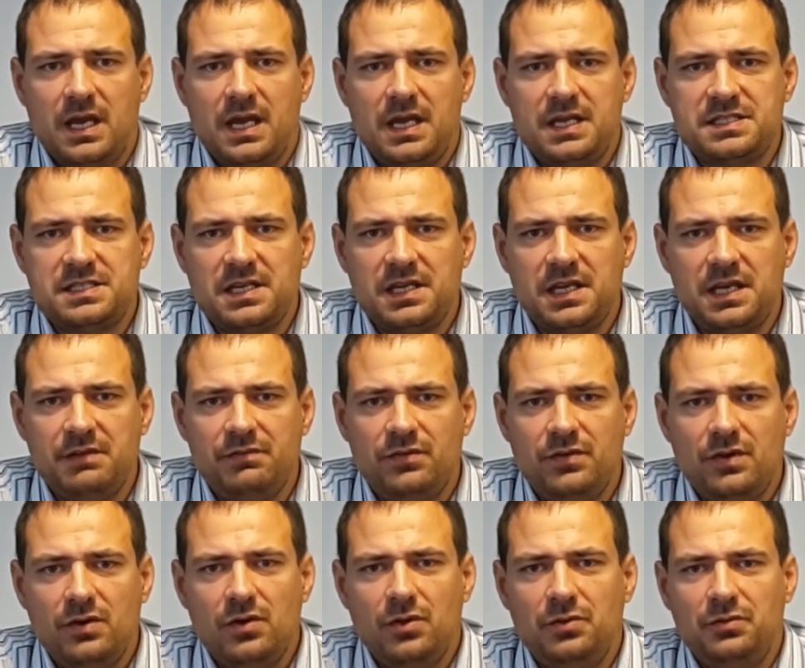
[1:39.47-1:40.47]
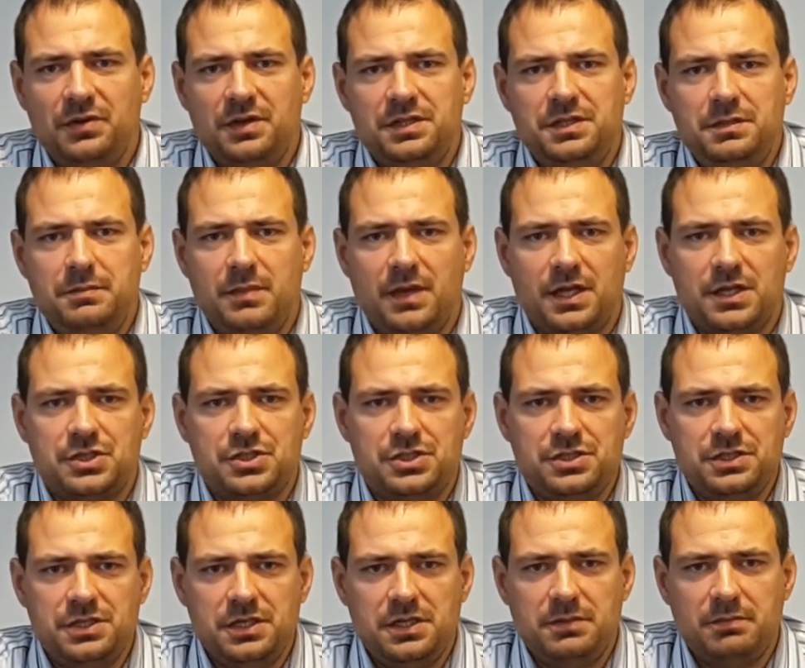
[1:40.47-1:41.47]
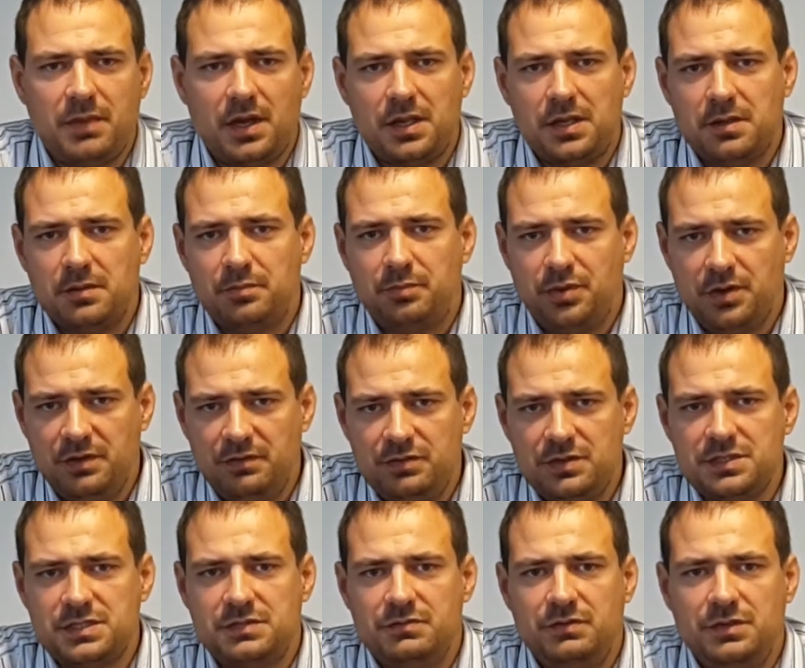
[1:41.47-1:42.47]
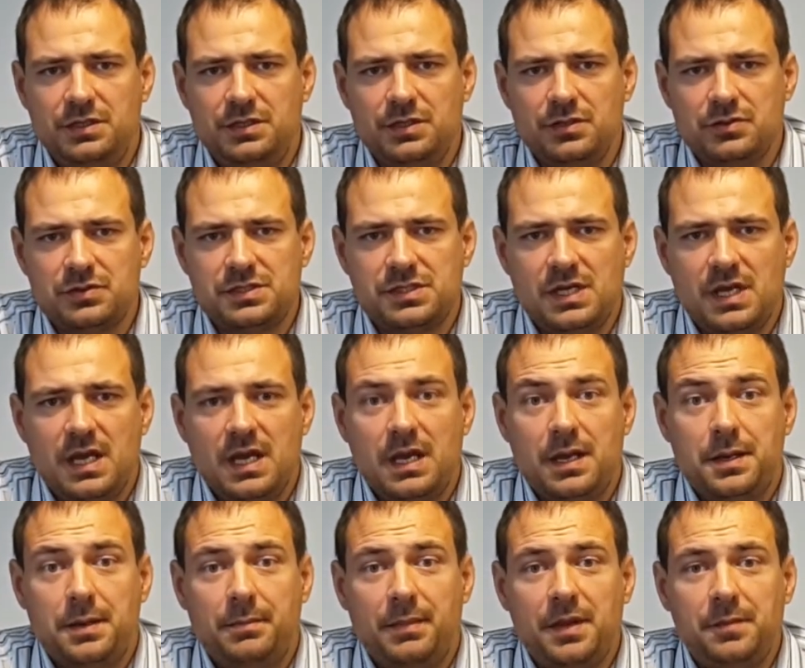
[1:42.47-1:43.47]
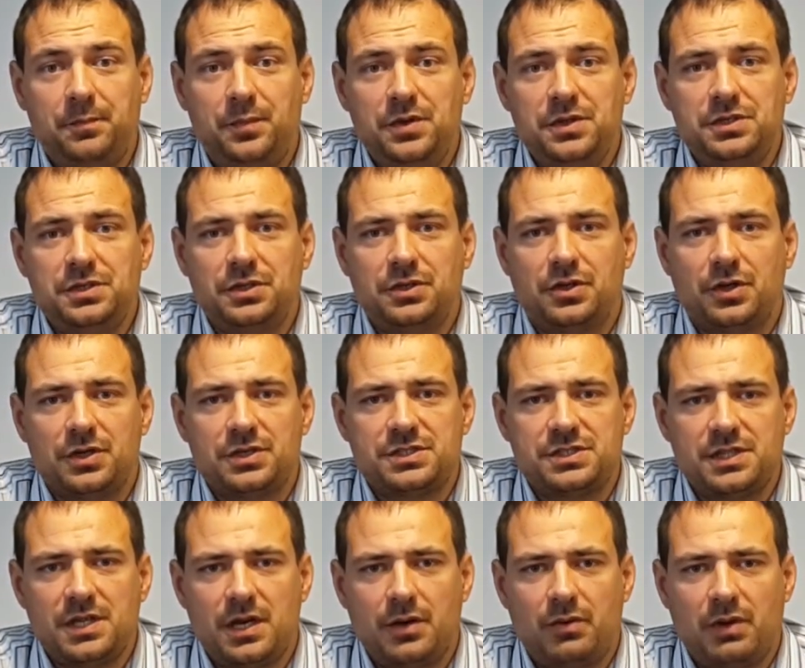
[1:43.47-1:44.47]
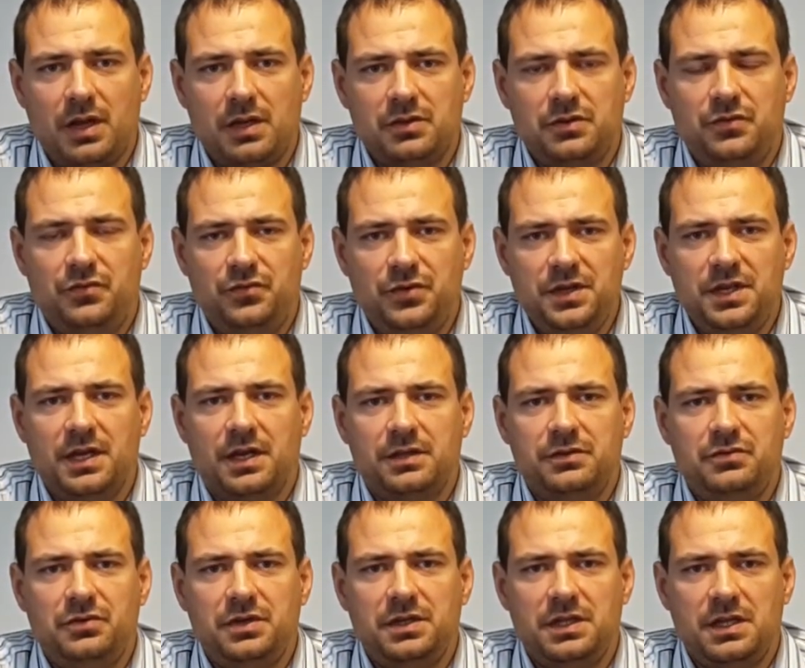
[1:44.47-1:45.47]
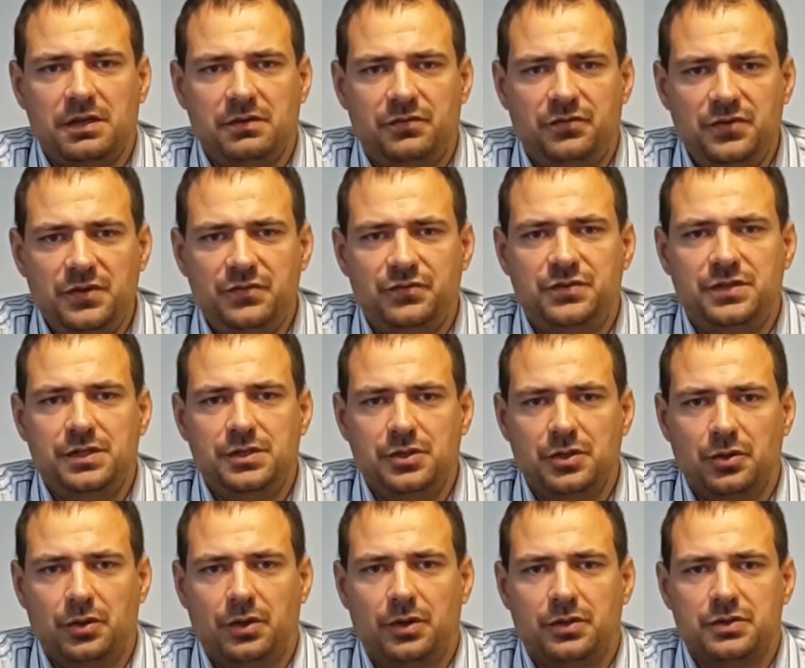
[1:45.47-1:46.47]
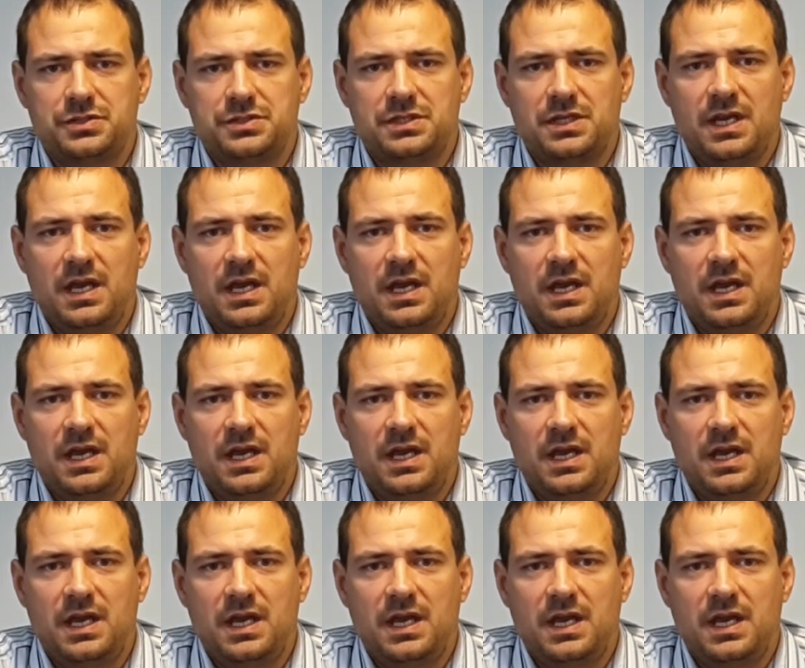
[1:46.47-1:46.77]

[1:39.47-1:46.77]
As I have already mentioned in my previous videos, my printer costs around 350 euros.